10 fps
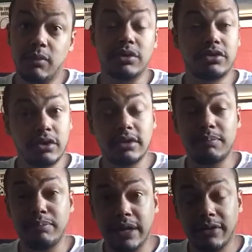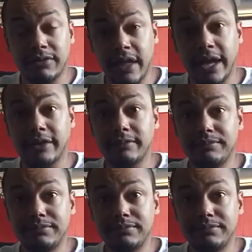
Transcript: we're certainly better than that.